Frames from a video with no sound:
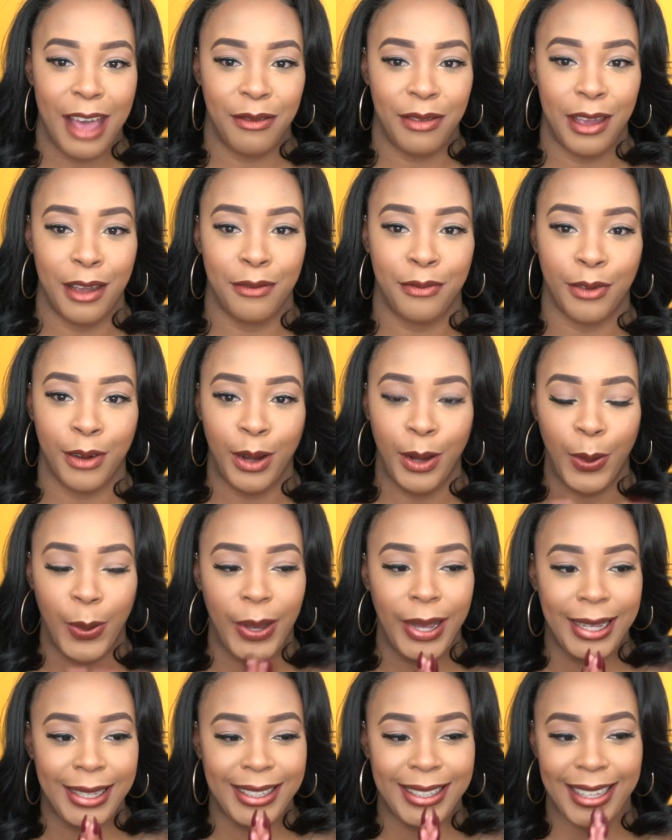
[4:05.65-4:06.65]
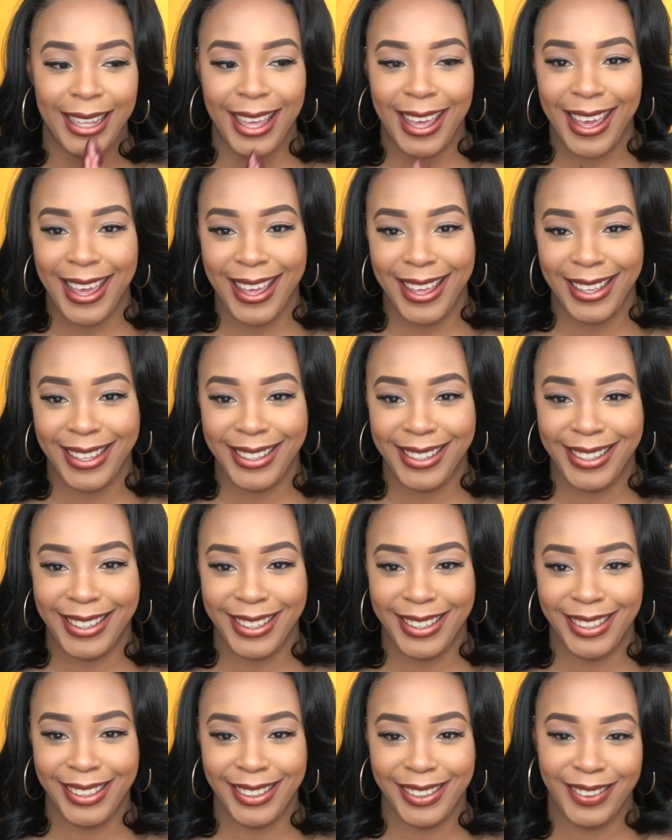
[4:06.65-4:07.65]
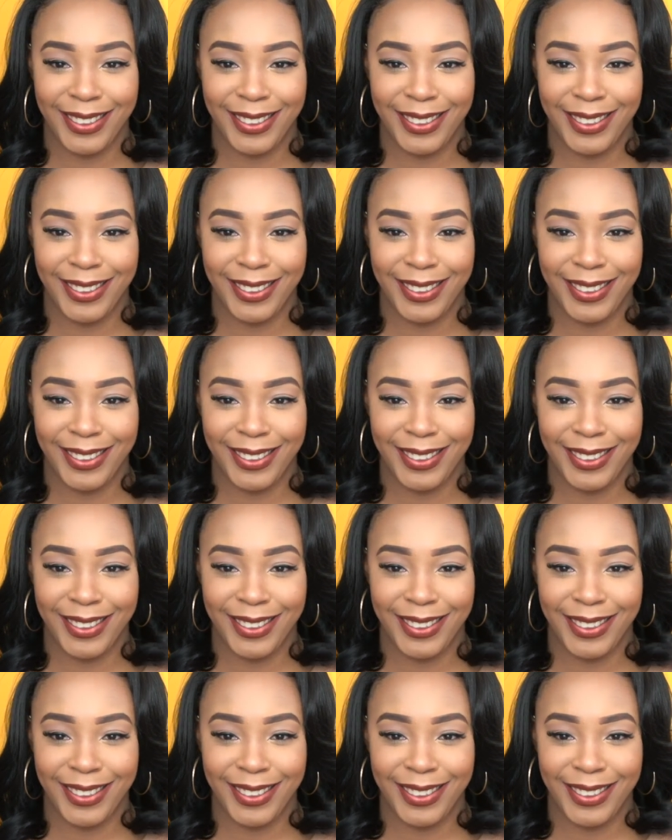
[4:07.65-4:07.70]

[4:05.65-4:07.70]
have here for Lois is